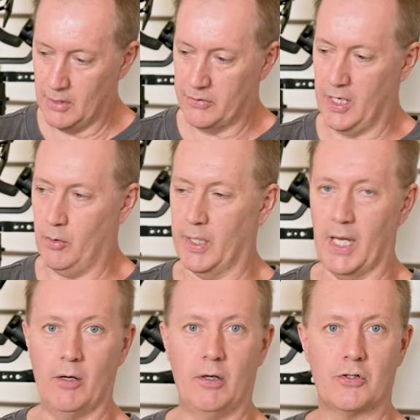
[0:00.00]
So here we
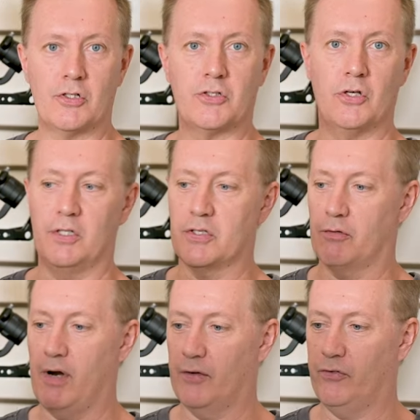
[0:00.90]
go. I'll just turn this
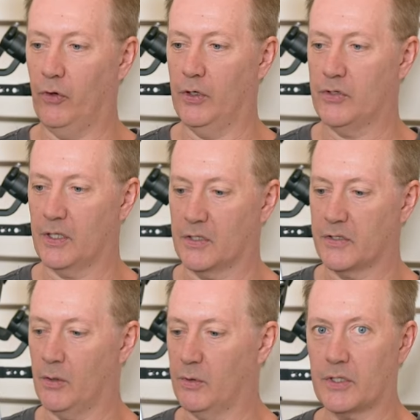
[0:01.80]
around for you so you can
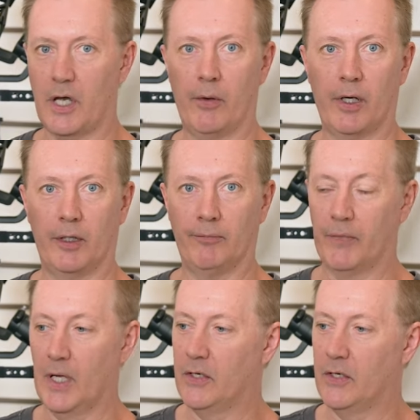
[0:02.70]
see what's going on.